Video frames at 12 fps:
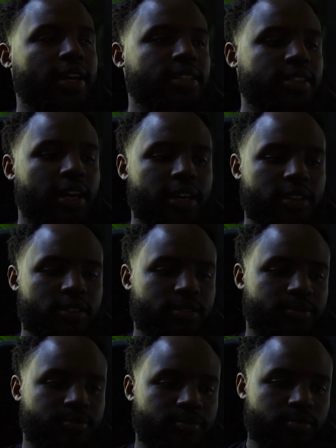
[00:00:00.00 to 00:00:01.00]
It's like
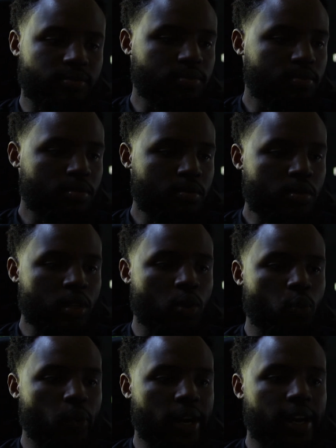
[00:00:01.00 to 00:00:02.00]

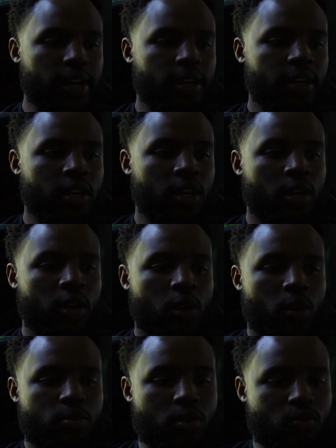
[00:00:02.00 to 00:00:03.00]
we're
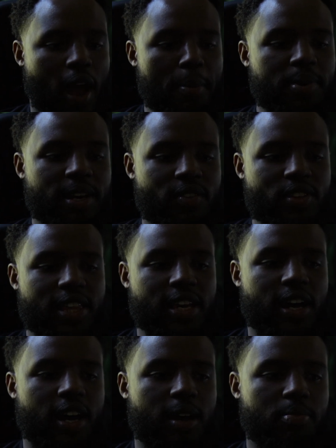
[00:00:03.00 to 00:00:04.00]
wrapping
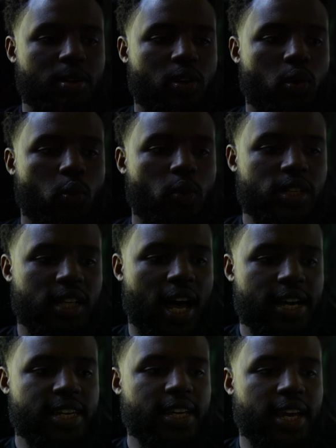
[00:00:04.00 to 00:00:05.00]
everything up, we're
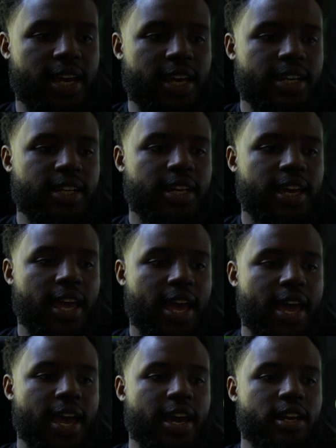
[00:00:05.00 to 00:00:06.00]
locking in,
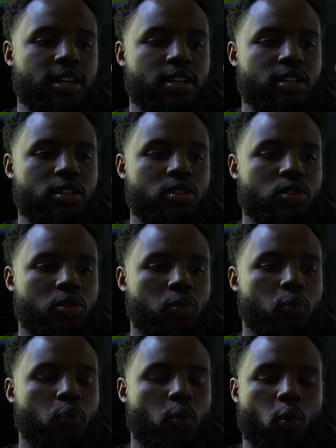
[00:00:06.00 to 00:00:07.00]

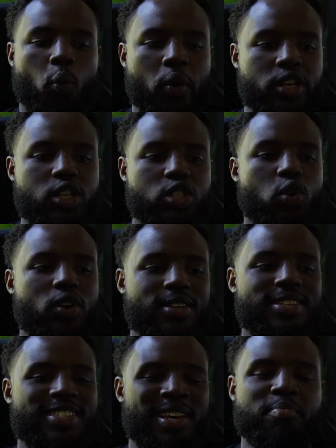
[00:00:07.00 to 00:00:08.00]
and we're just gonna
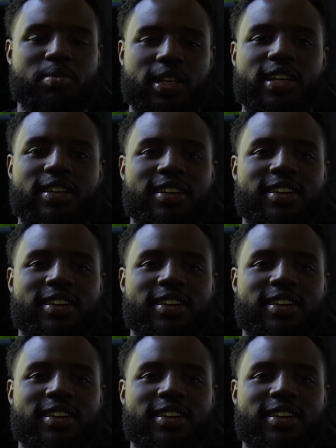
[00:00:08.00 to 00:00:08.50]
simply